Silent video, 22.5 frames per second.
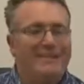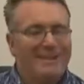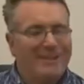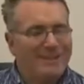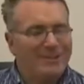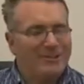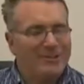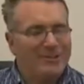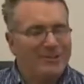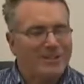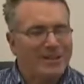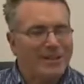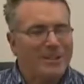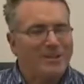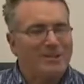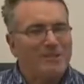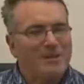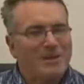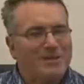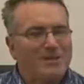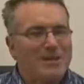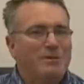I understand
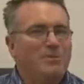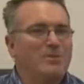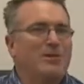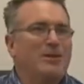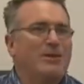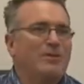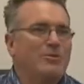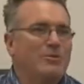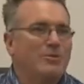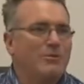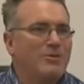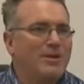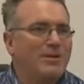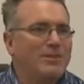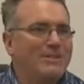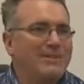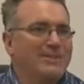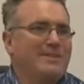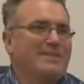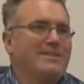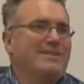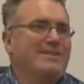that by the time you guys are
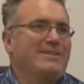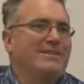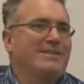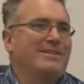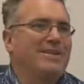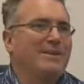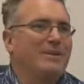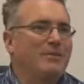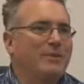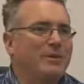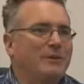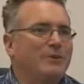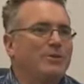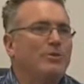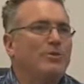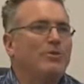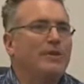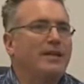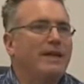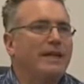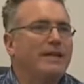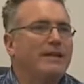watching this, uh, it'll be too
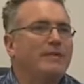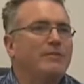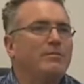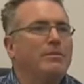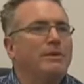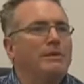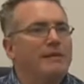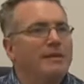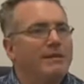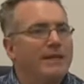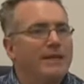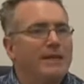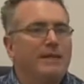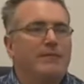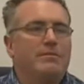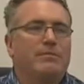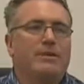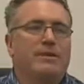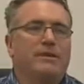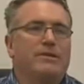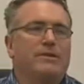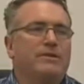late, but get
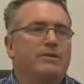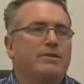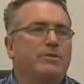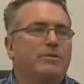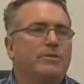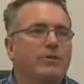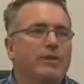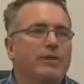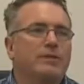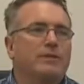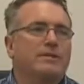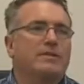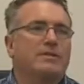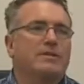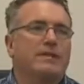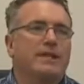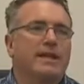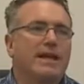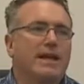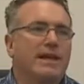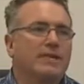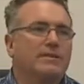them here as quick as you
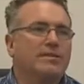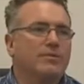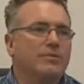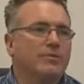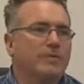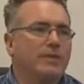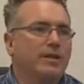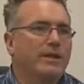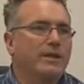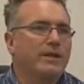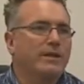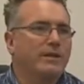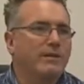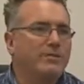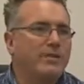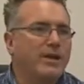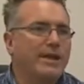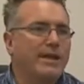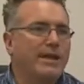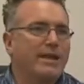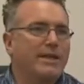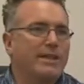can so we can
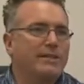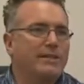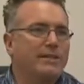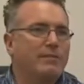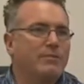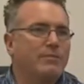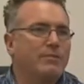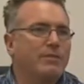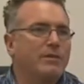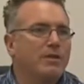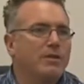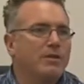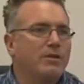try to get them